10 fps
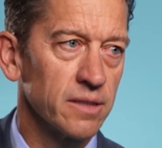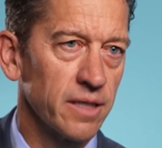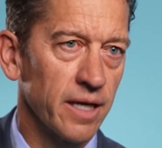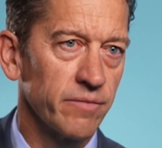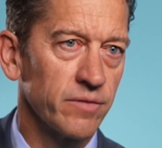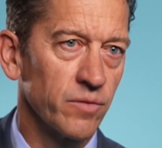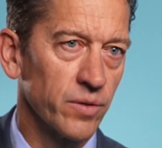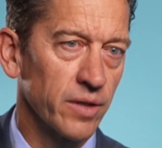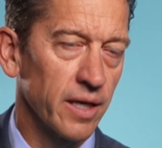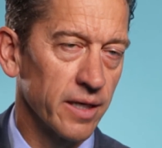staff that
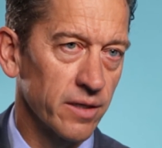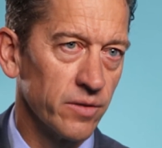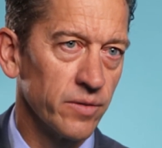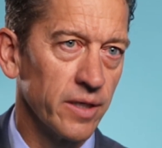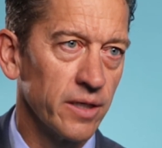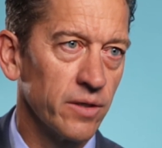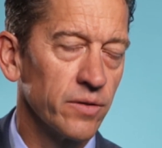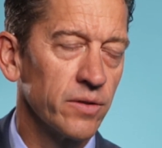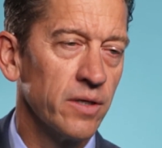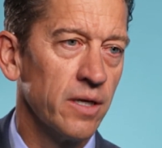work at Cone
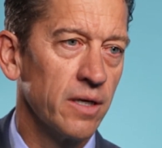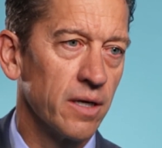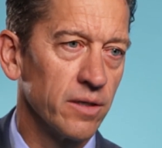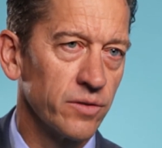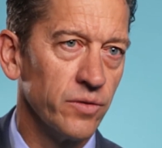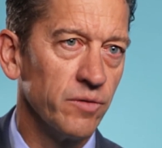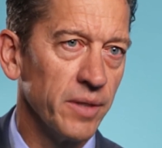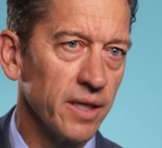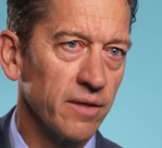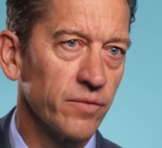Health are doing
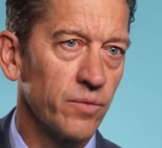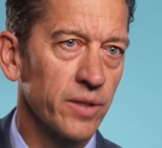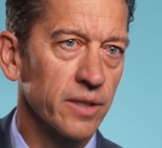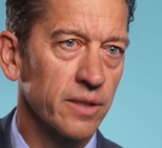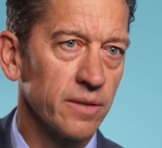meaningful work.